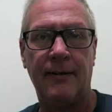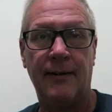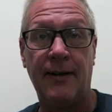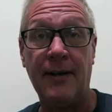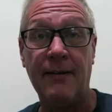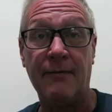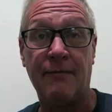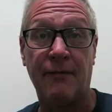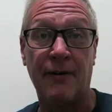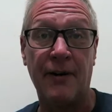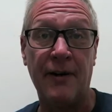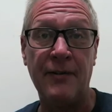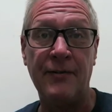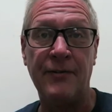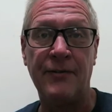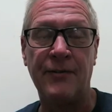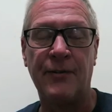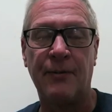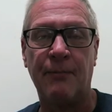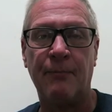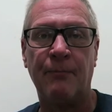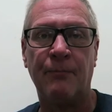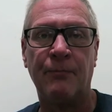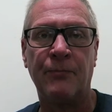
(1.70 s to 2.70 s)
Hey
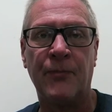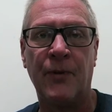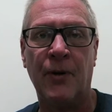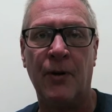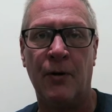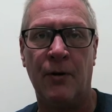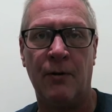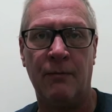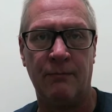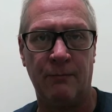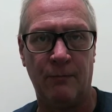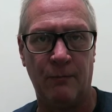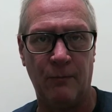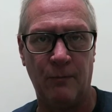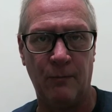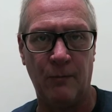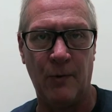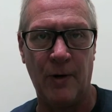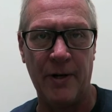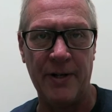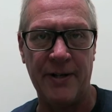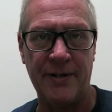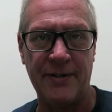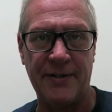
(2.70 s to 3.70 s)
friends,
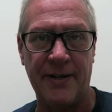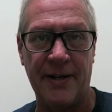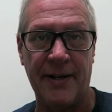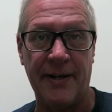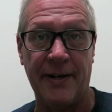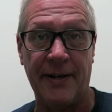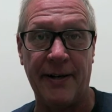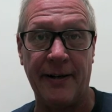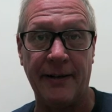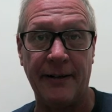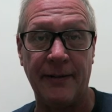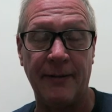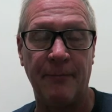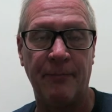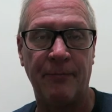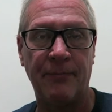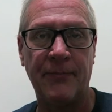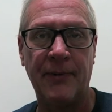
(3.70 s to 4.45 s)
what a day.